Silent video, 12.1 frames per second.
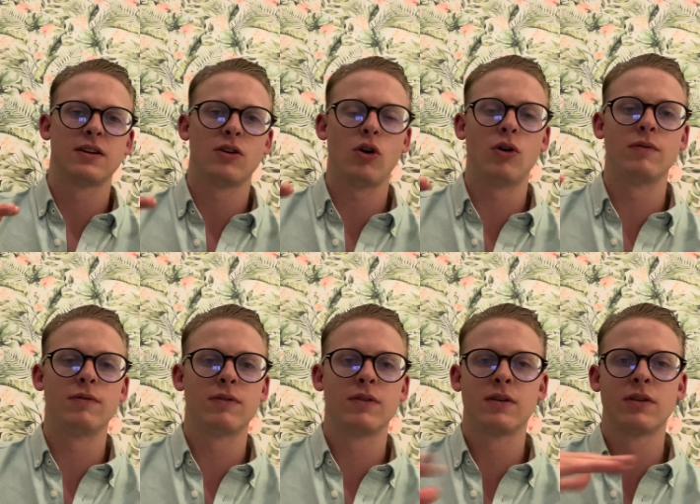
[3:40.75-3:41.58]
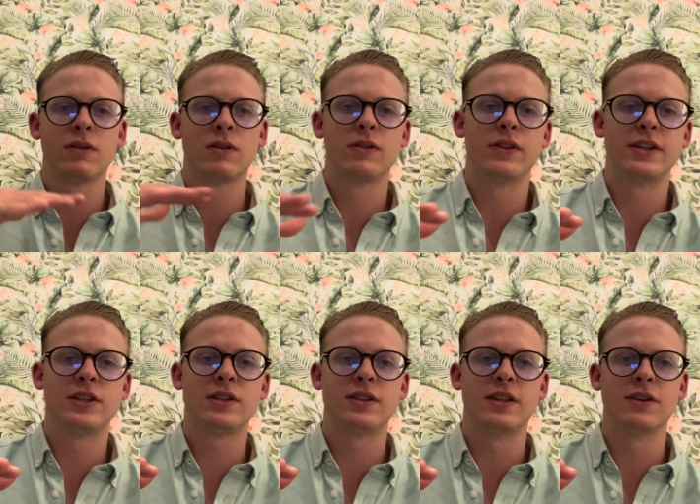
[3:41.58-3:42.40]
of the,
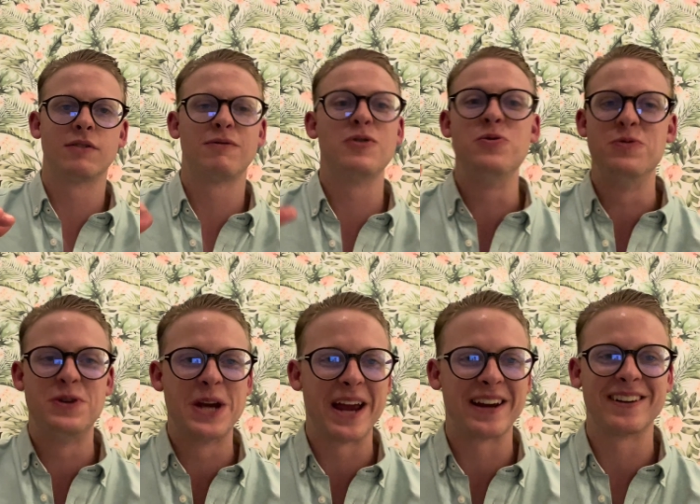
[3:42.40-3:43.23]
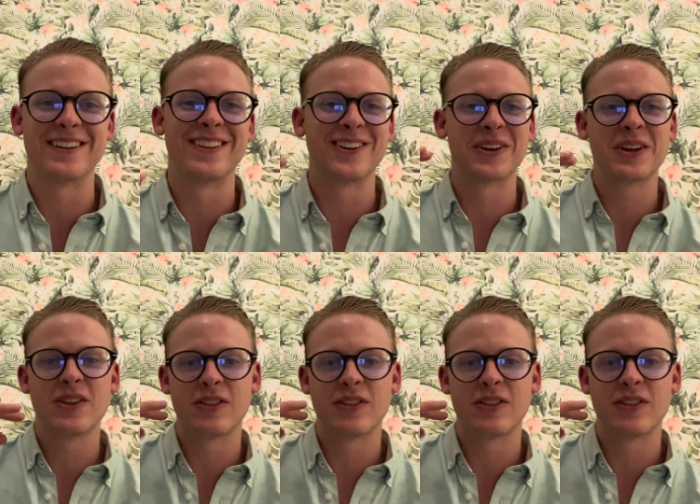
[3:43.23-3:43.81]
the food chain, the,